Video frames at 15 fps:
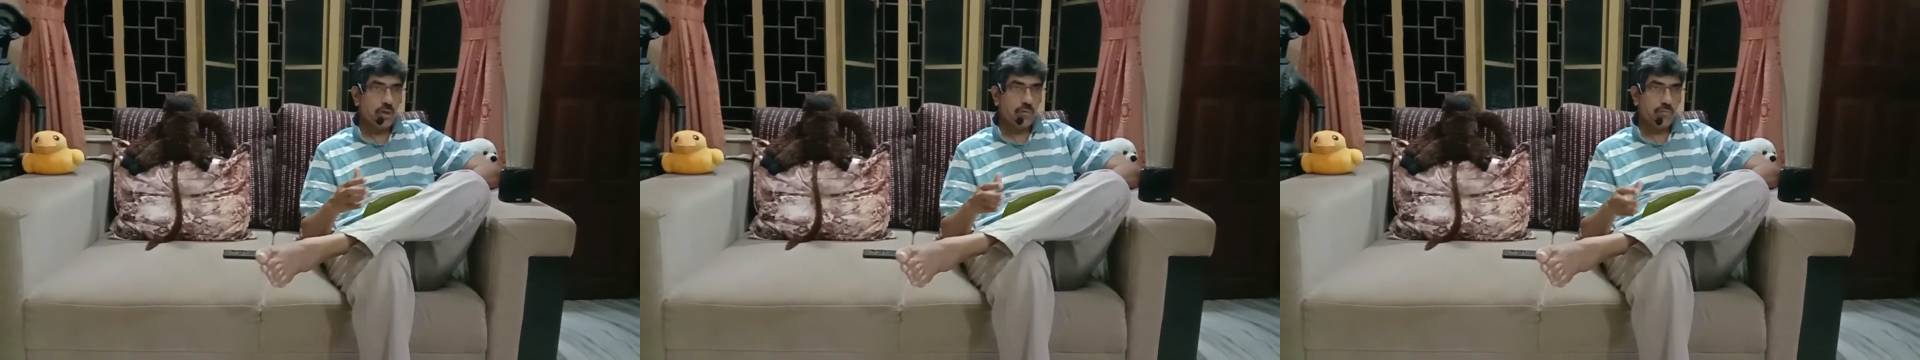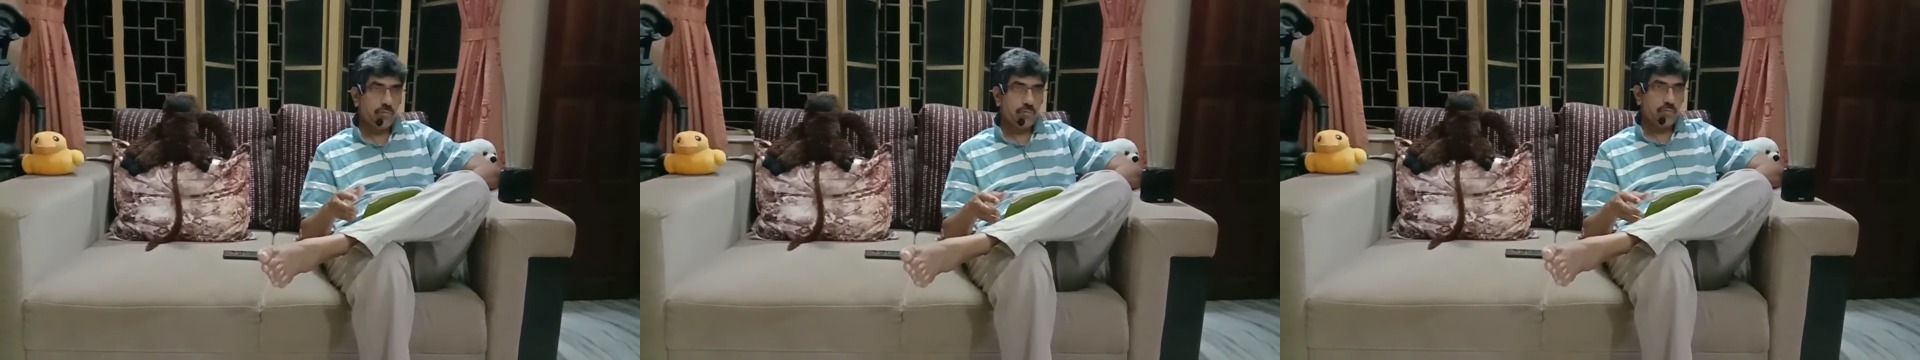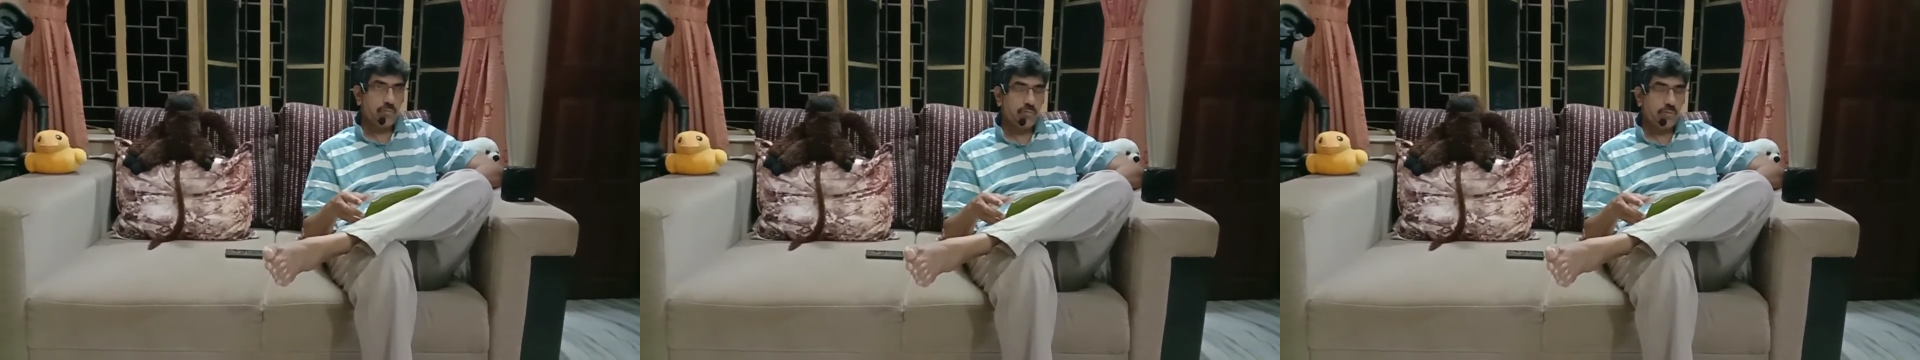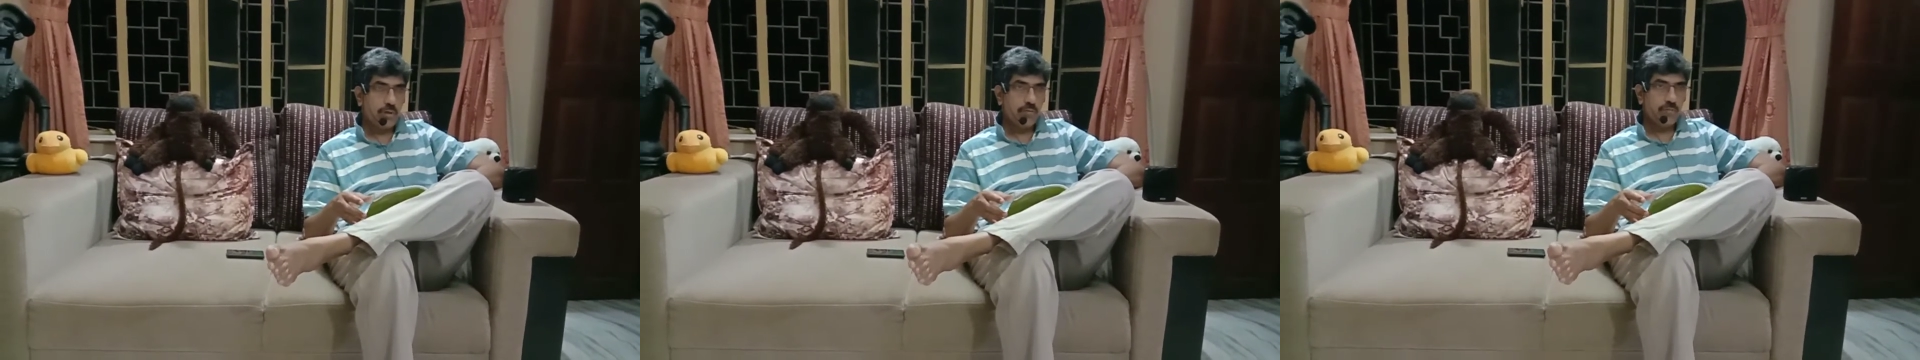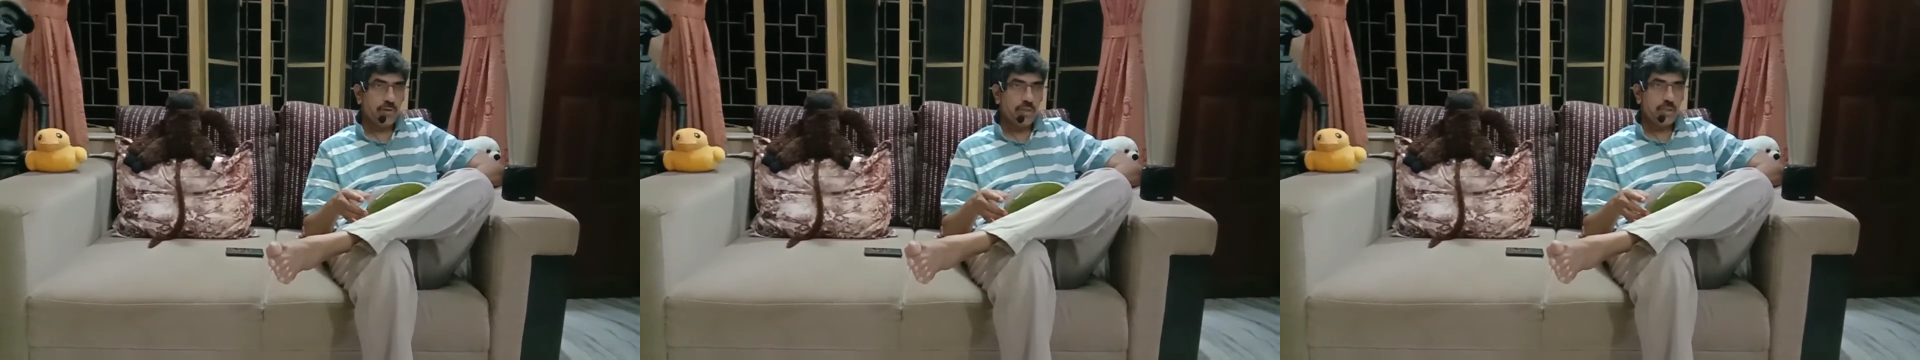off,
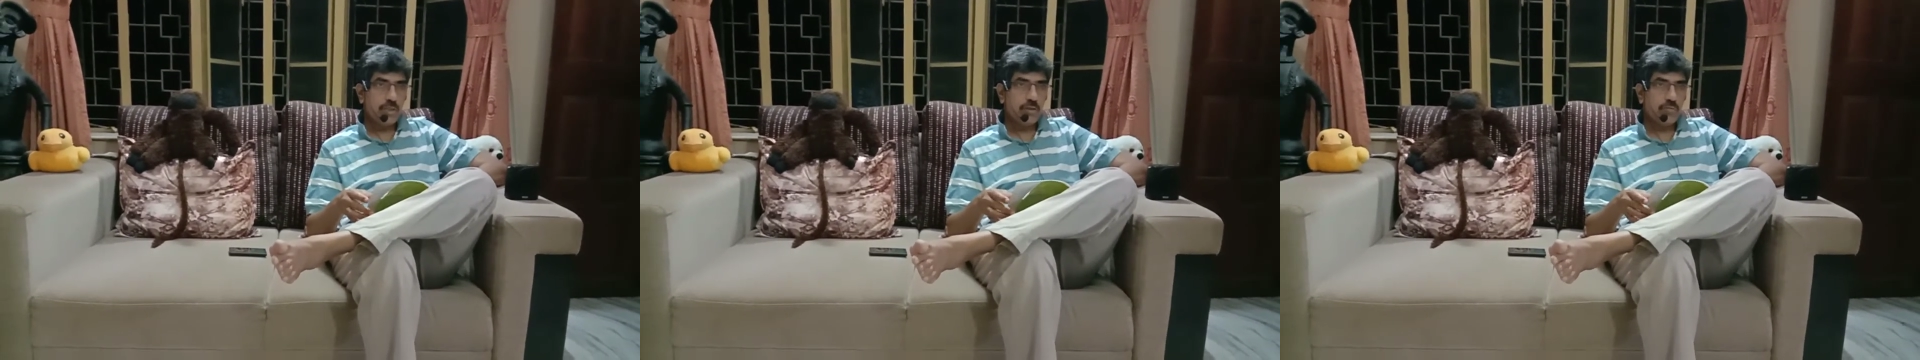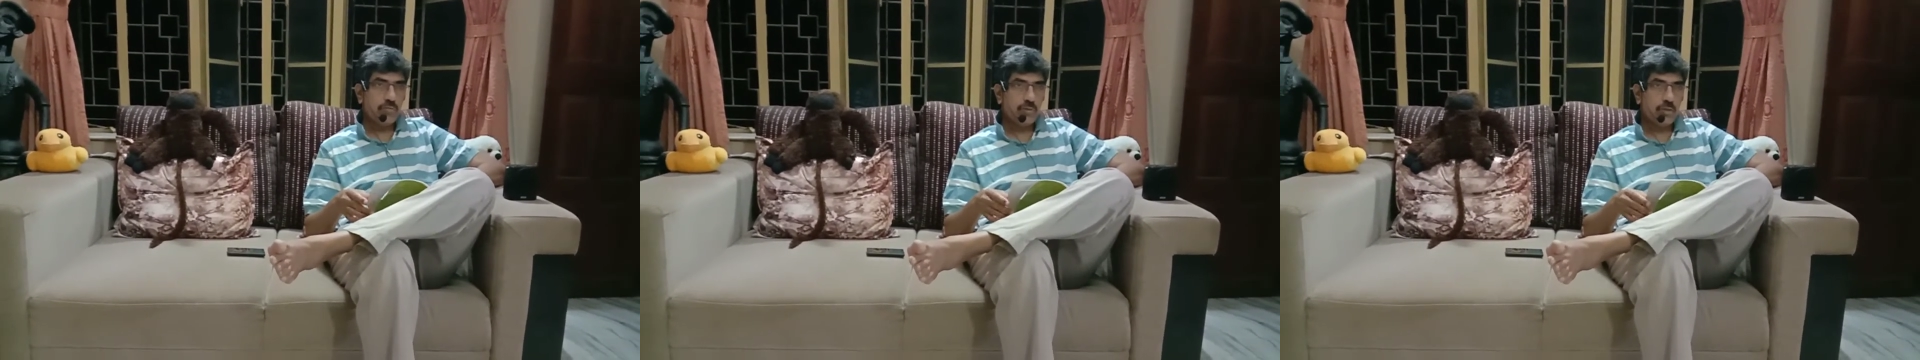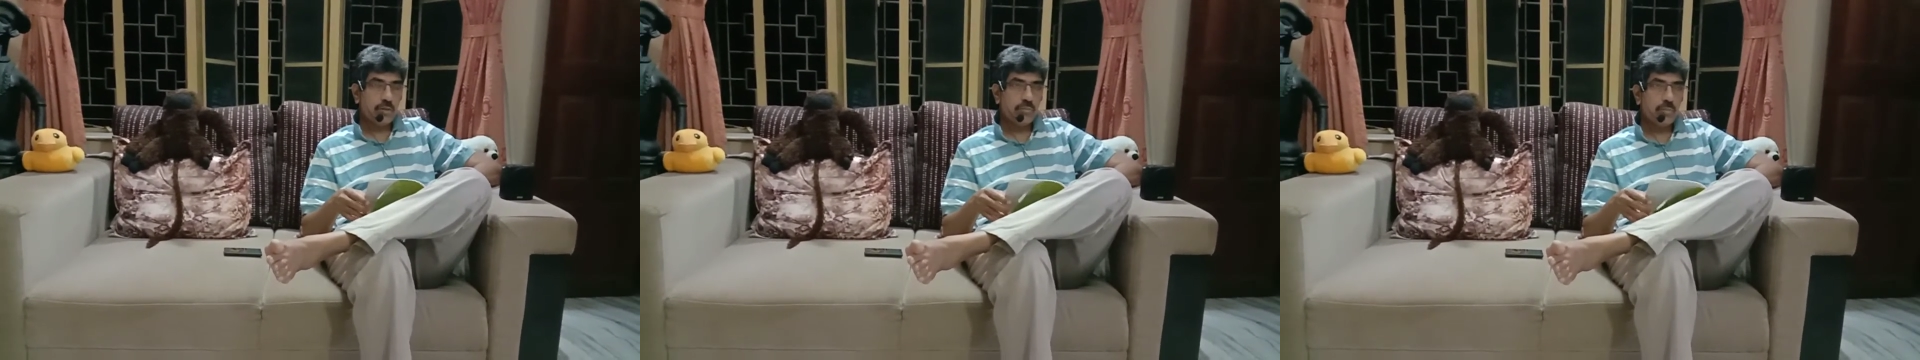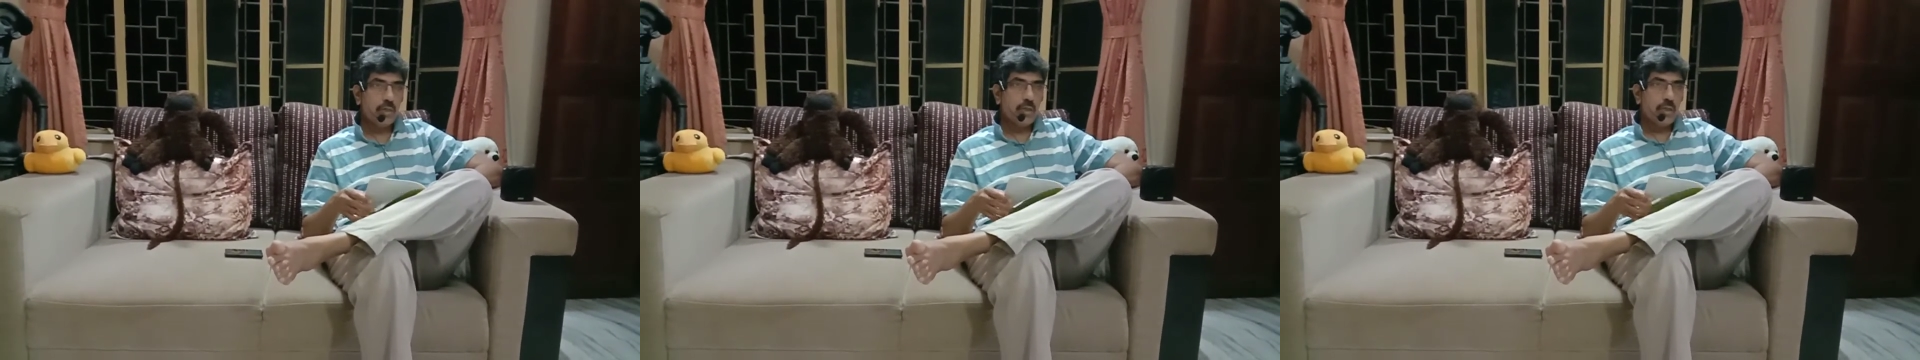the phrasal verb,